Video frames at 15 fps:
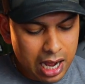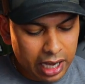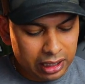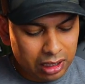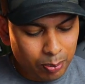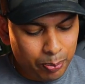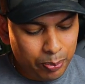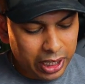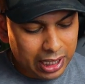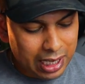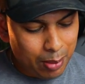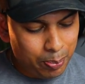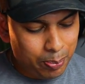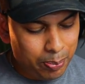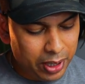it'll
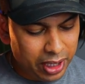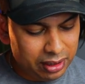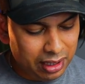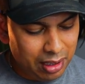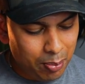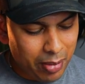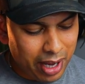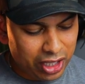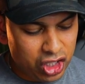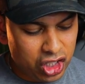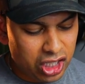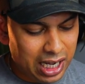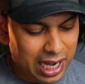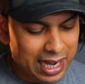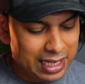pick up pretty
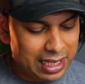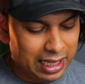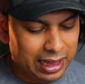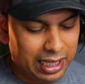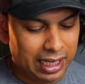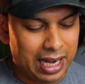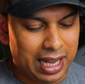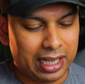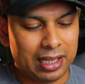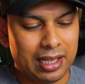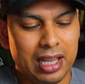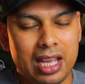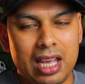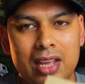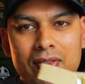much anything. Like
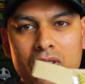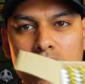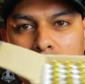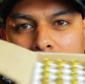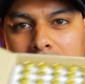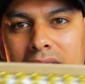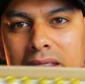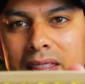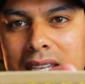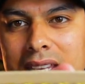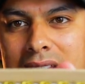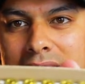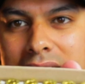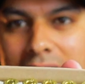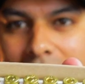if you look at
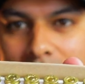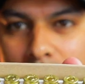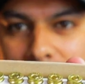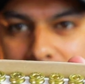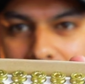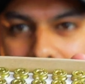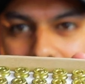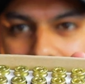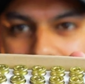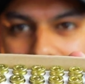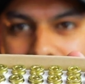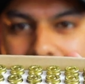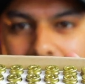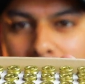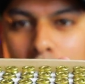these rounds, right,
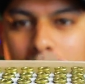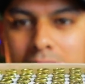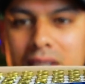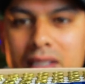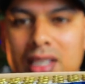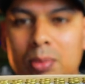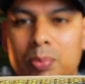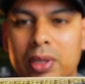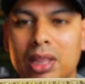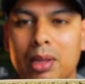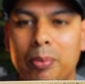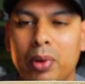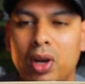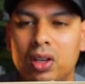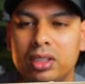they sit quite deep in
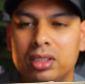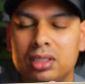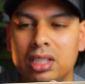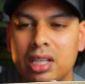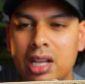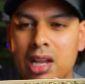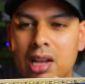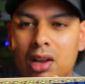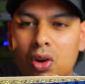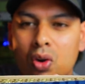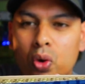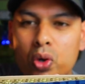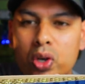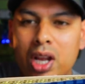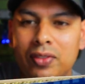the box.
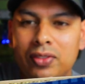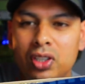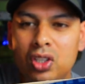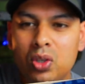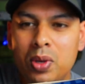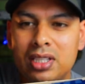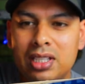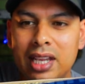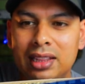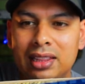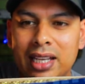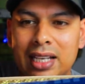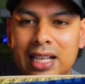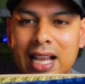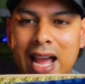All you have to do is
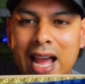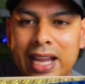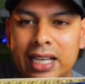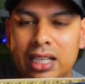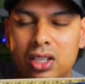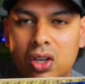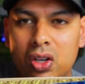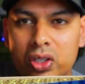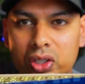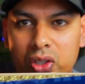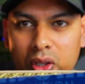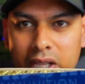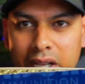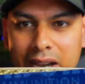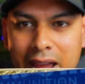get that guide
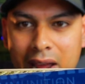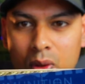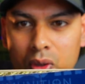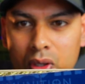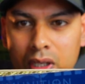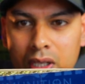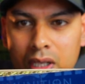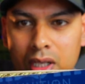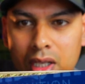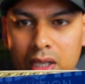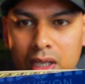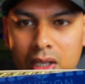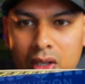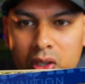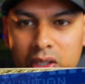onto the round,
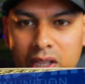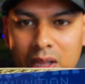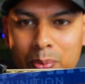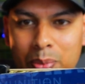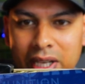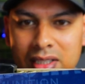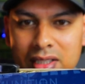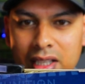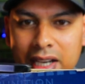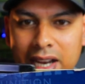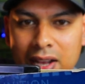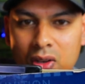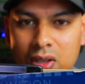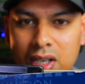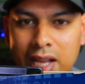onto the base of the
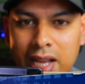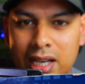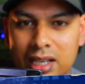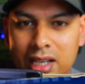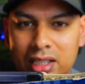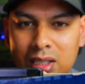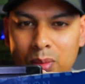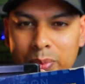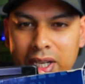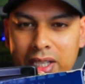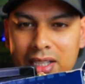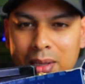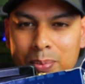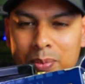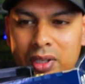round, and it'll pick
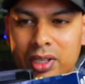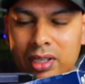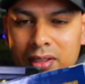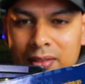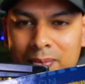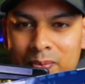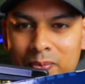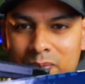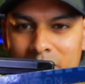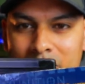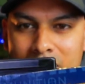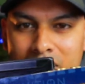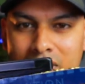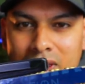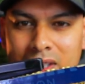it up.
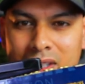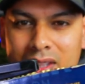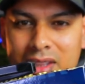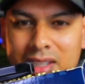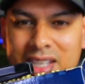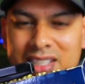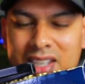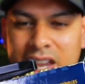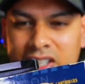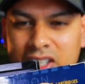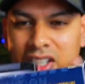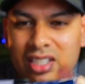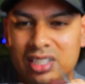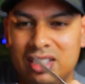These are actually